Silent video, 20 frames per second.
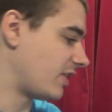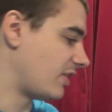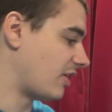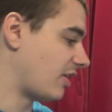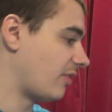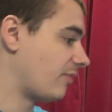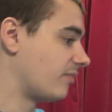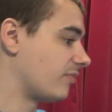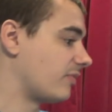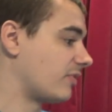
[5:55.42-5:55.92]
you
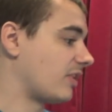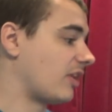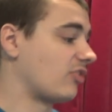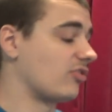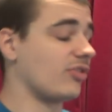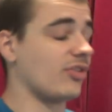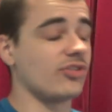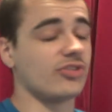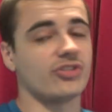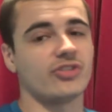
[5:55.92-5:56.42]
know,
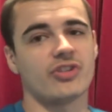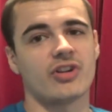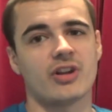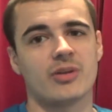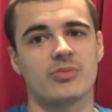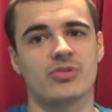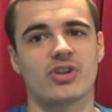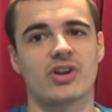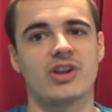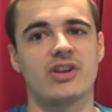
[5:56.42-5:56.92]
there's lots of
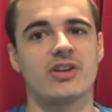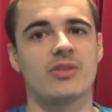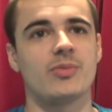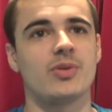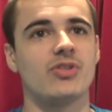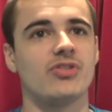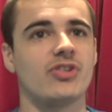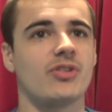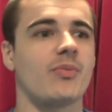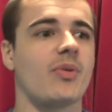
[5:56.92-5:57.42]
times I end up
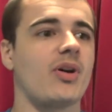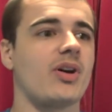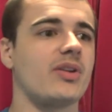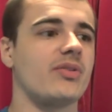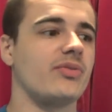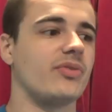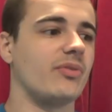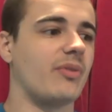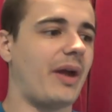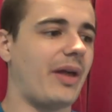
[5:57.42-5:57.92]
using
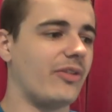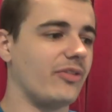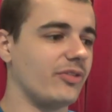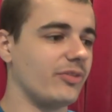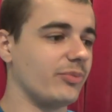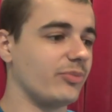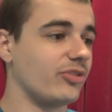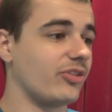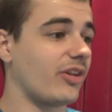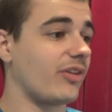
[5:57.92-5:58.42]
mine for
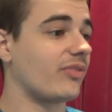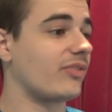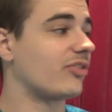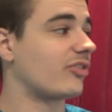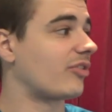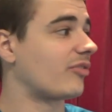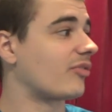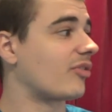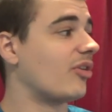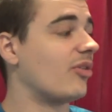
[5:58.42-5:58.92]
random stuff
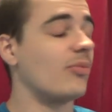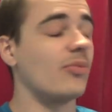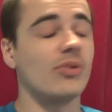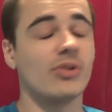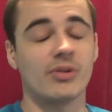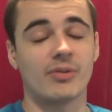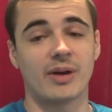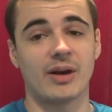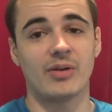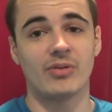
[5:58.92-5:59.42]
because I've got them
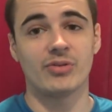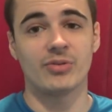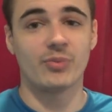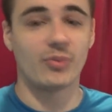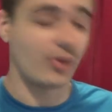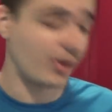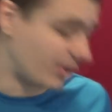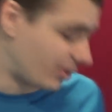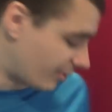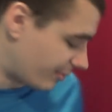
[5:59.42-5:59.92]
all around
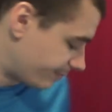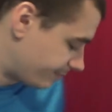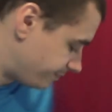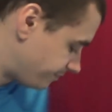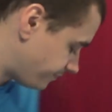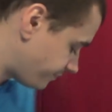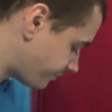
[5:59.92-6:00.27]
and why not.